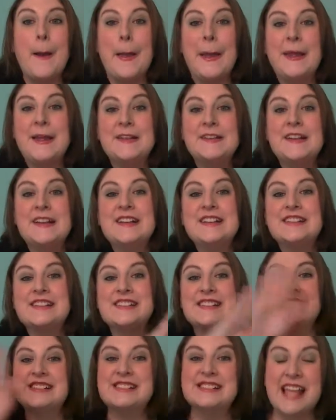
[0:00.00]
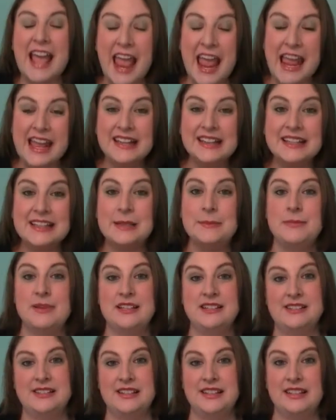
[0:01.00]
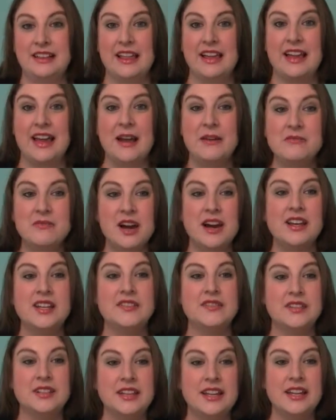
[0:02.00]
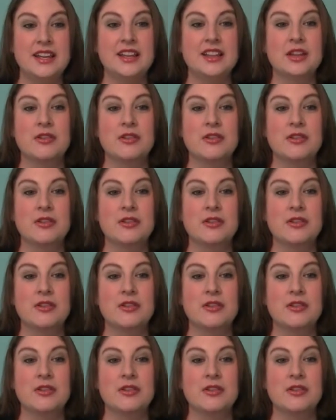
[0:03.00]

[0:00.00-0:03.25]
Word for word: insanely busy. Like, I'm not even kidding.